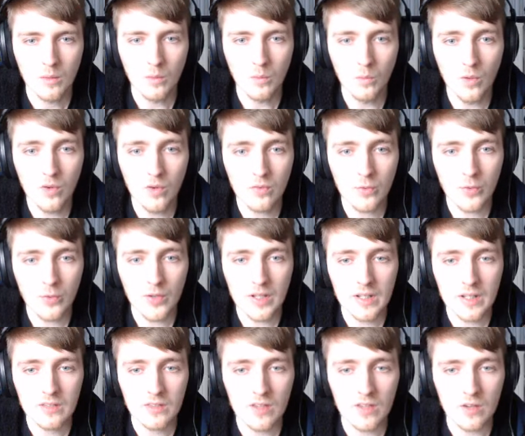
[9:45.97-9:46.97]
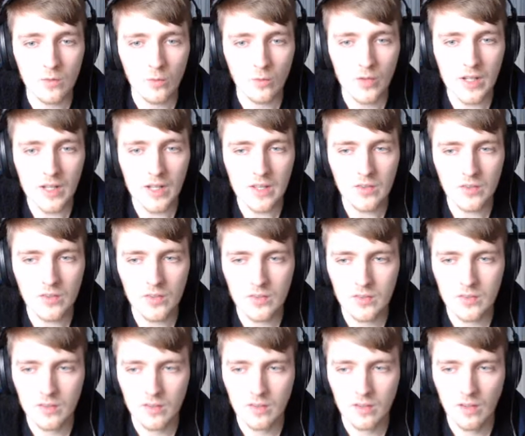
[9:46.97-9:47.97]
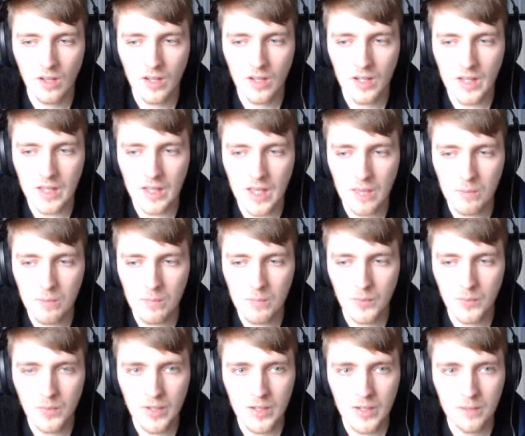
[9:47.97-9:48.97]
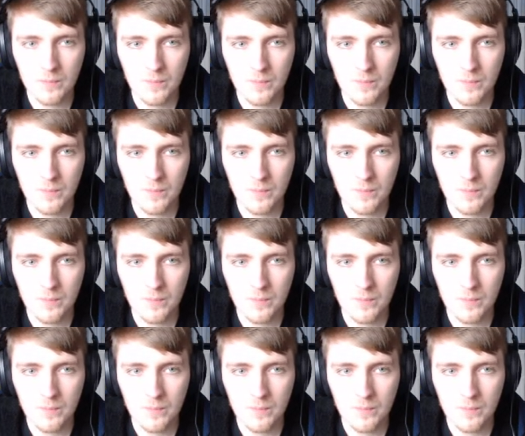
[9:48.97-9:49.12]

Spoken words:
Wolverine is a really good early game boy.